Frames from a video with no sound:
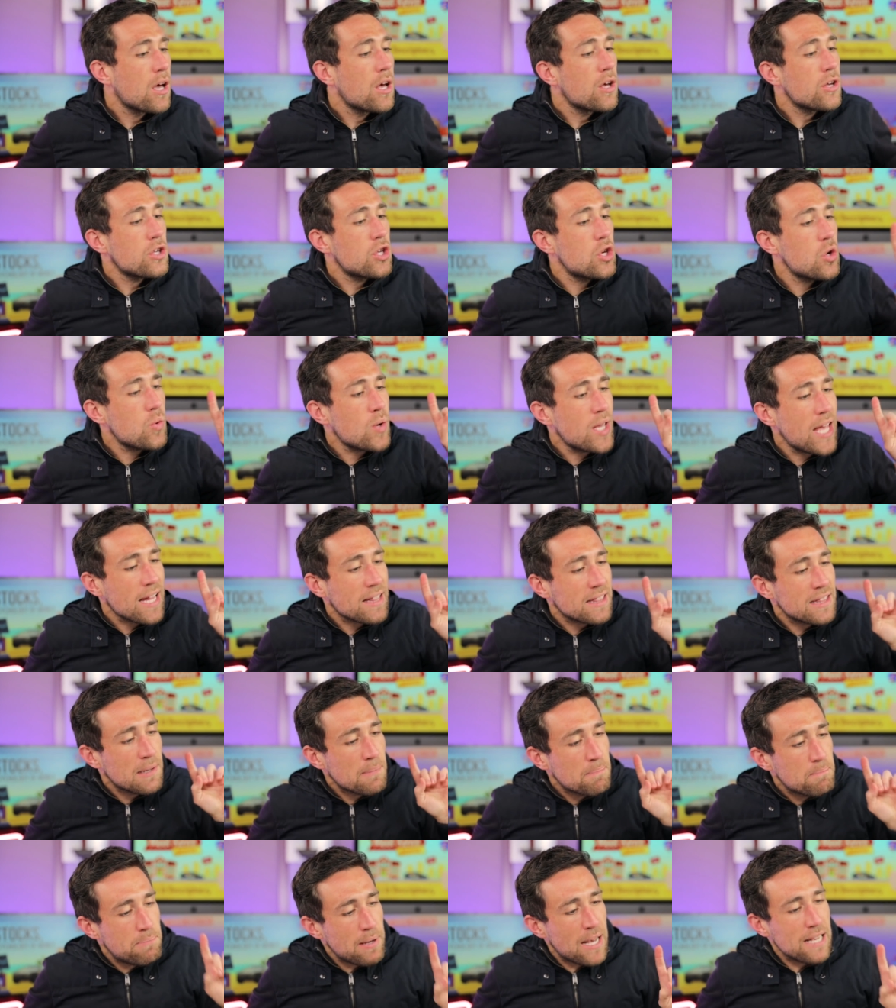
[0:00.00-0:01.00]
you get
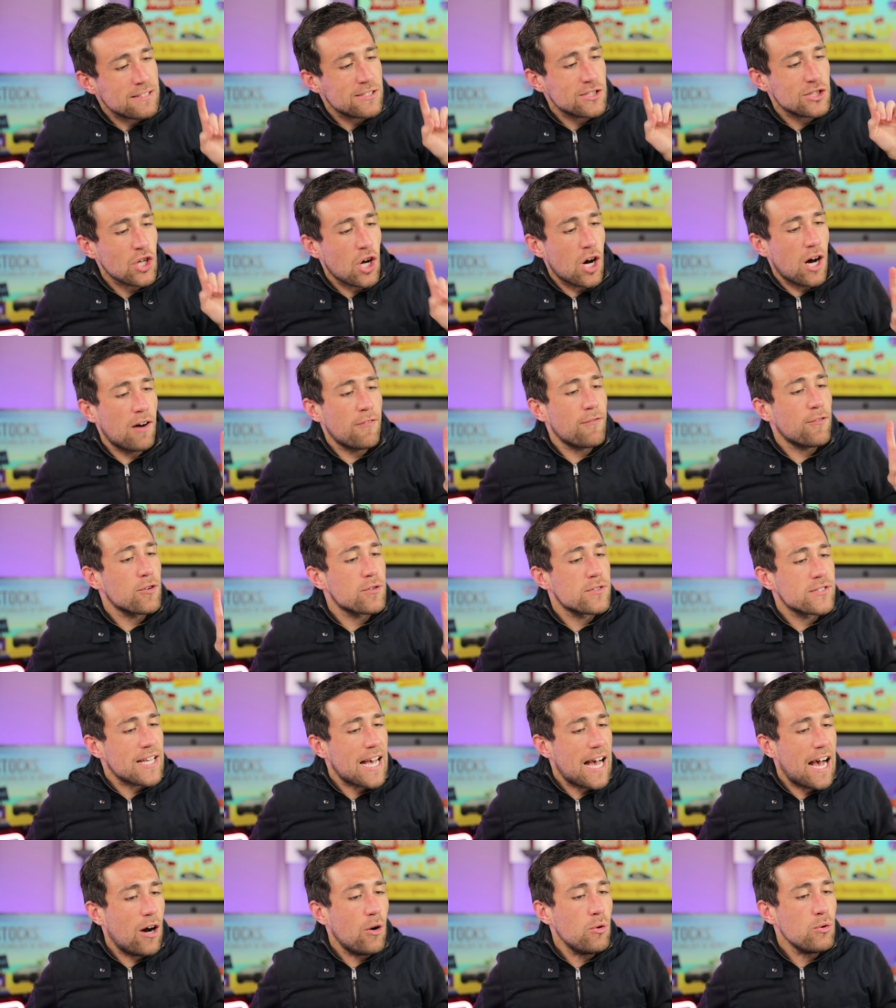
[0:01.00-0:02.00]
the best offers
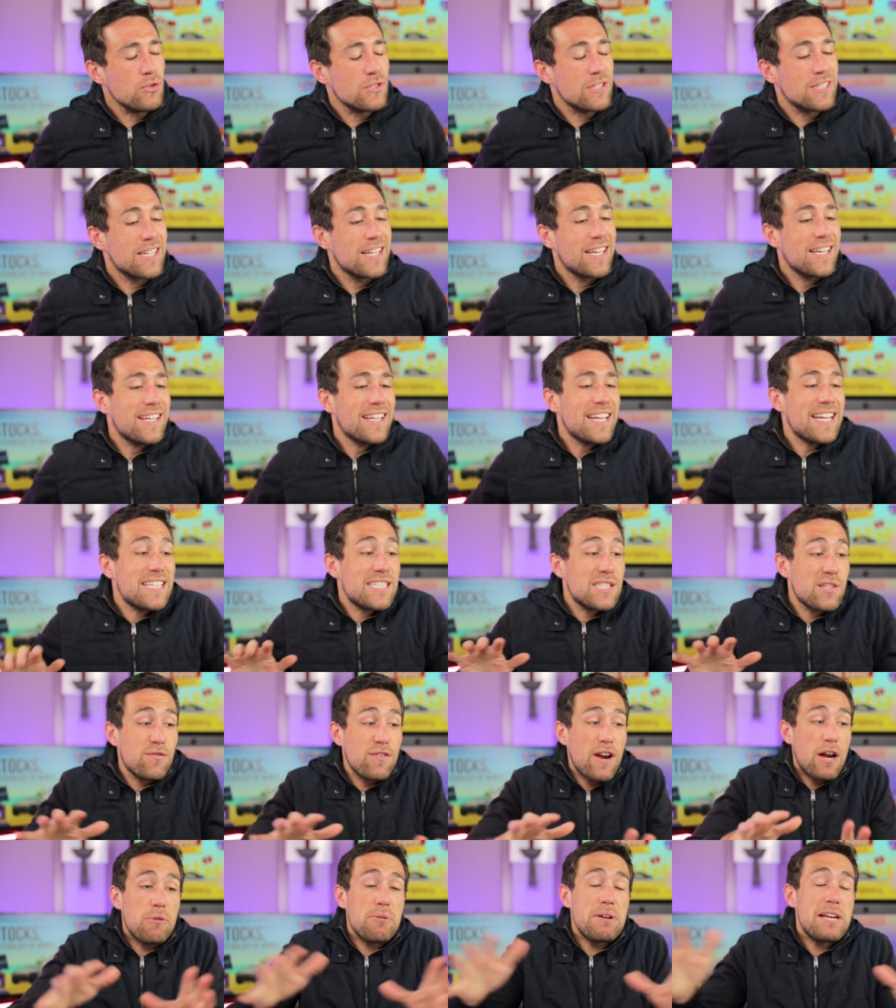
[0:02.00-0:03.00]
out it's
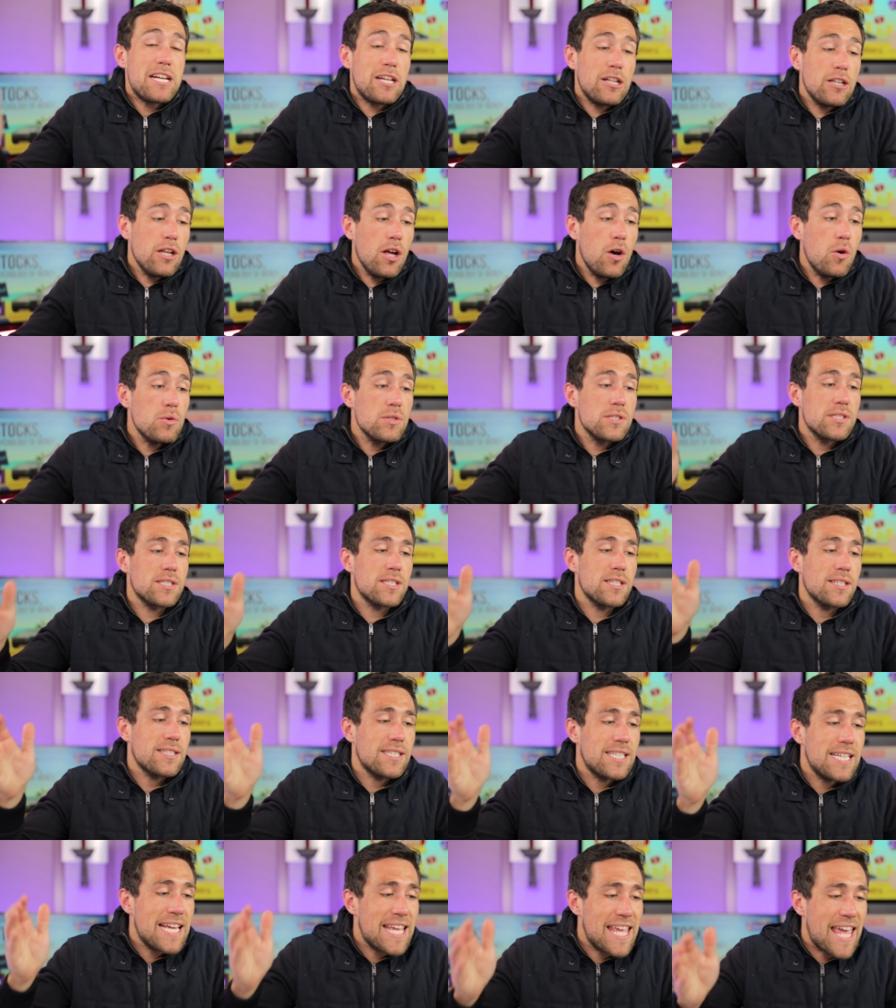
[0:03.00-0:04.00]
very close
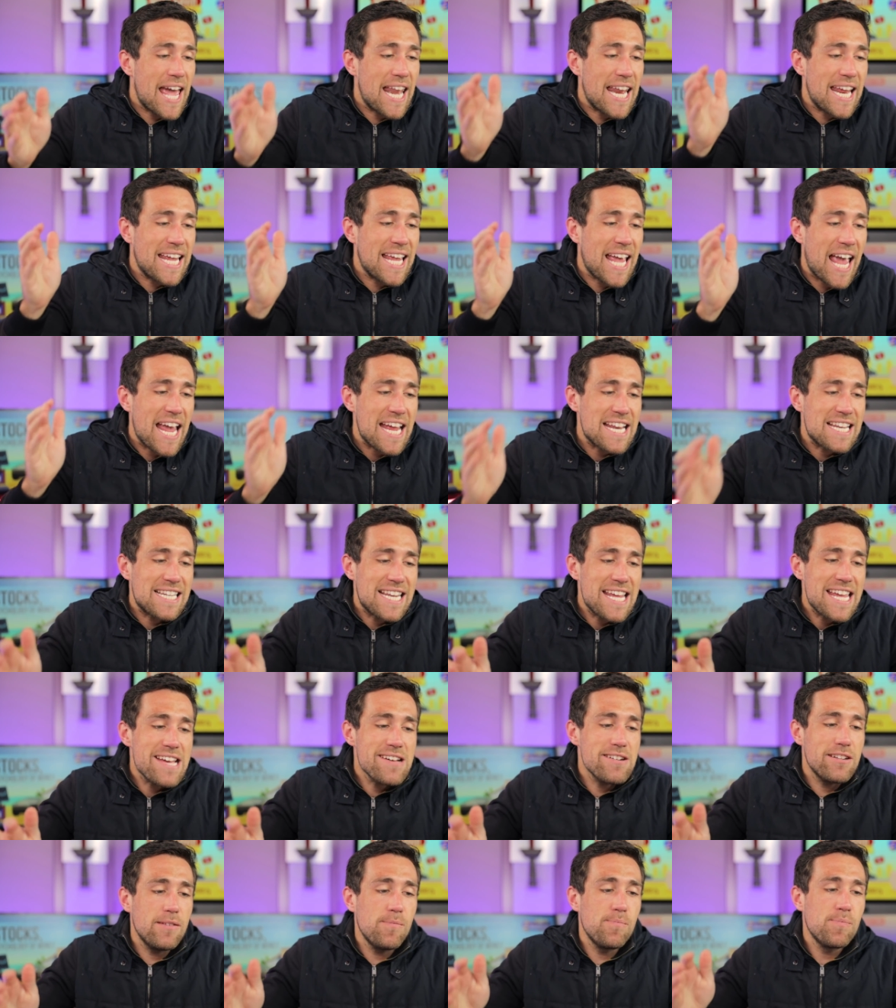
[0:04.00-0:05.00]
to getting a
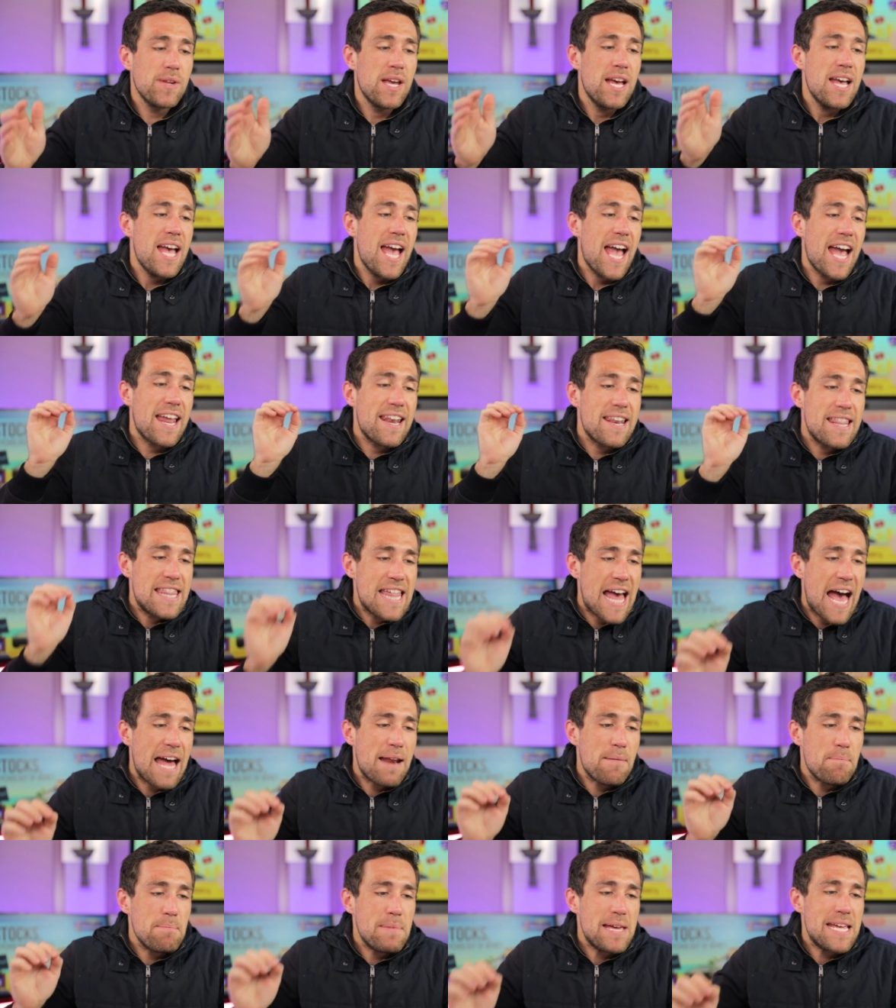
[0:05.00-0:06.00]
deal, and
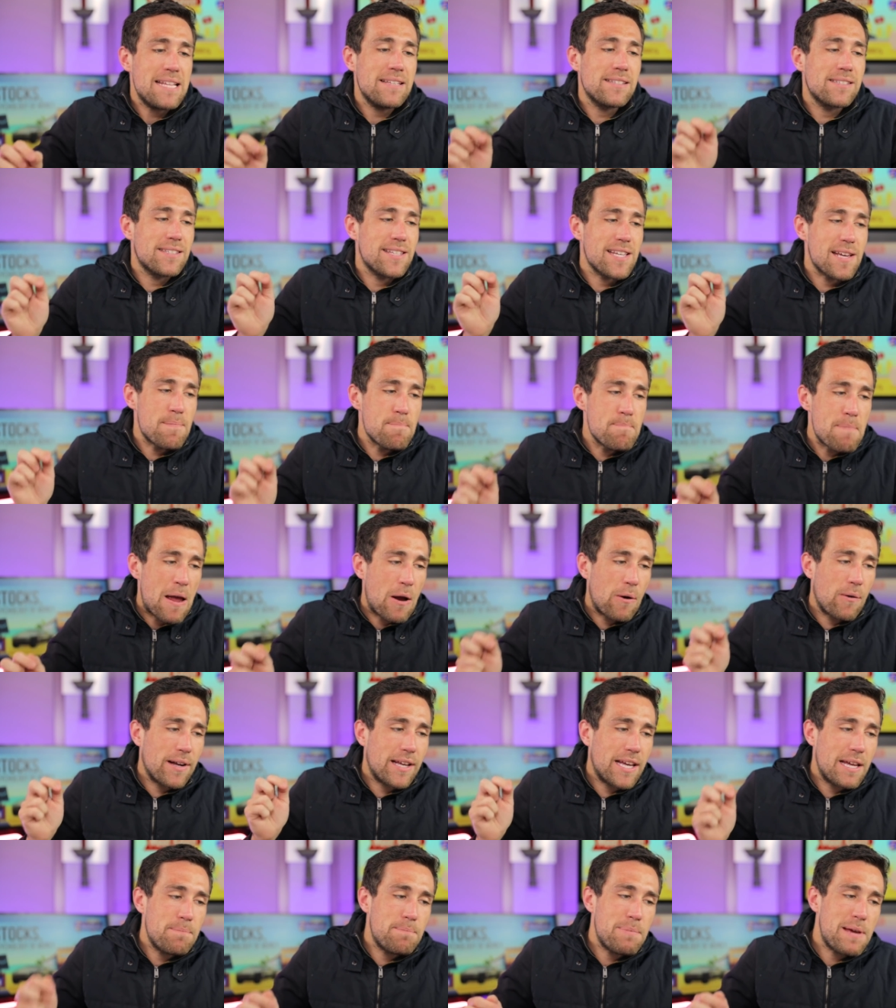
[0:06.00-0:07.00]
that means the
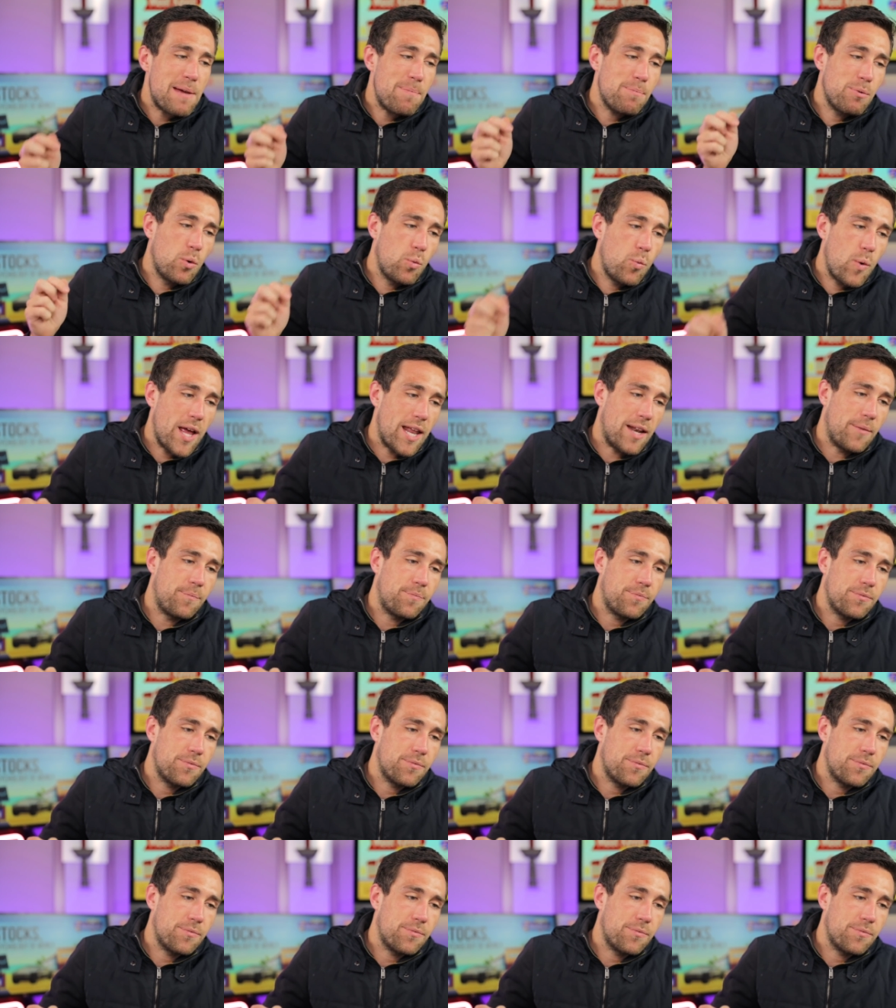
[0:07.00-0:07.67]
American people win.